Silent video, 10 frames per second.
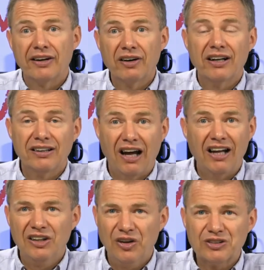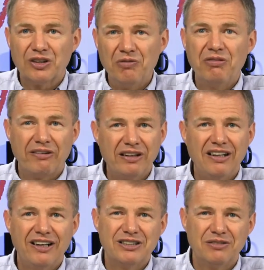There are a lot of very
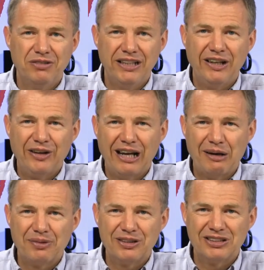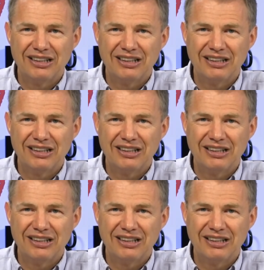nice video cameras